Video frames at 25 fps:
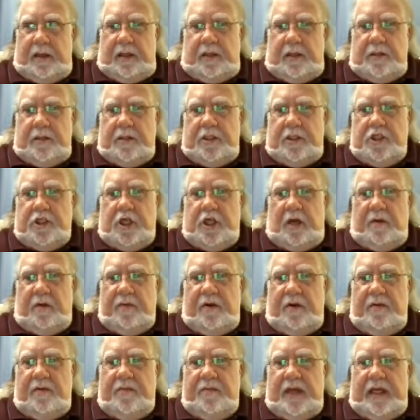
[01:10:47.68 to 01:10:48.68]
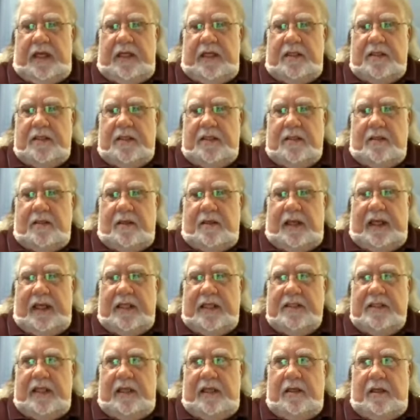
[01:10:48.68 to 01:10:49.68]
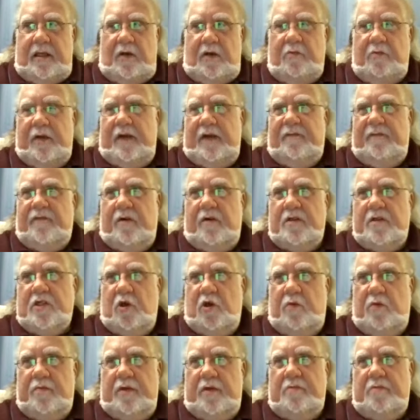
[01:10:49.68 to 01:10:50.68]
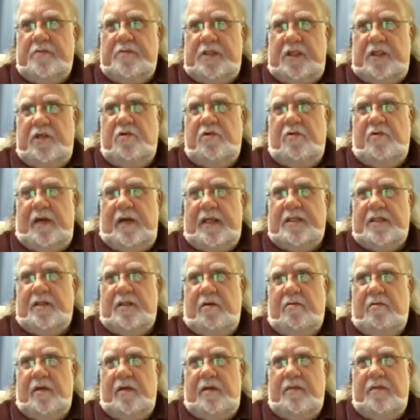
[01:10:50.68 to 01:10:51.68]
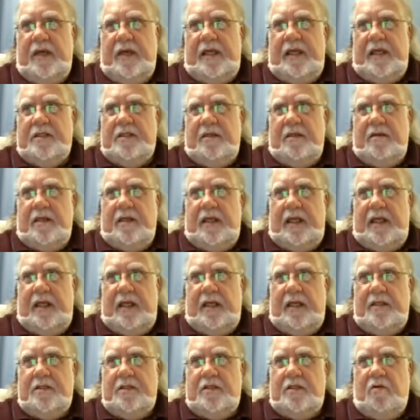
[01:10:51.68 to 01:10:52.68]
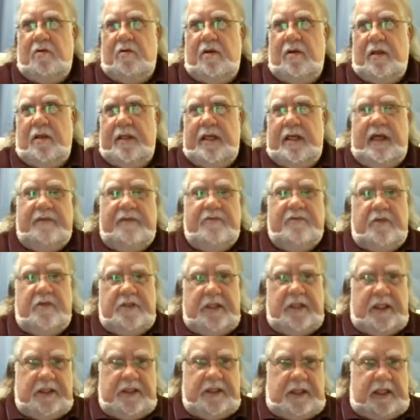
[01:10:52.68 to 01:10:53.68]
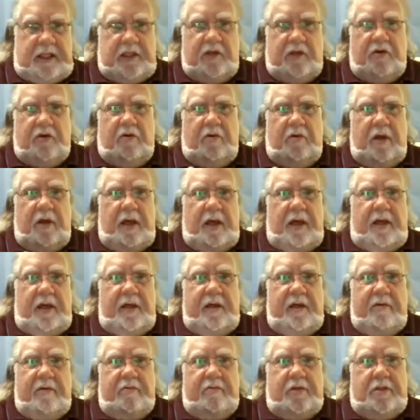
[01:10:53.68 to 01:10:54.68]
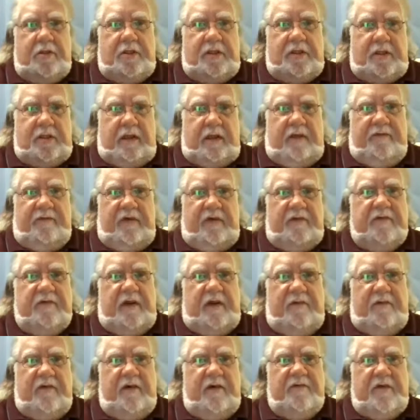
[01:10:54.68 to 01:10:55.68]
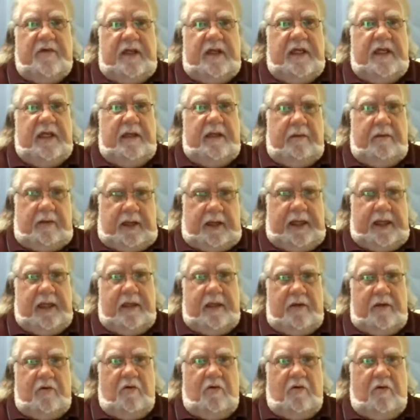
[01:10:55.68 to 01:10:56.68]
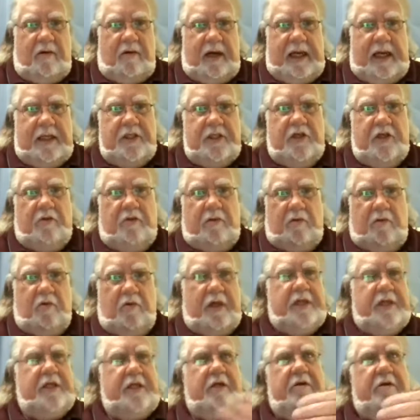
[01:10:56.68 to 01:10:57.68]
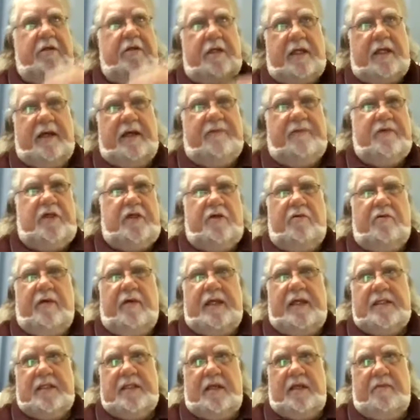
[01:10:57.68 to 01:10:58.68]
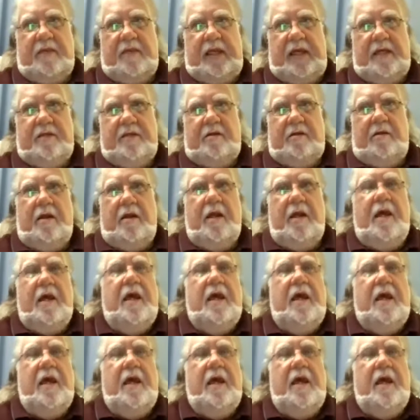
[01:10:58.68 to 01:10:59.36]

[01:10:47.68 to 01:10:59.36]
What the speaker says: The Shelburne base, like I said, you know, when it first opened, it was a US only base on Canadian soil. And after '62, it was a 50-50 deal, like in NORAD. You know, in 1 year, you'd have a US commander.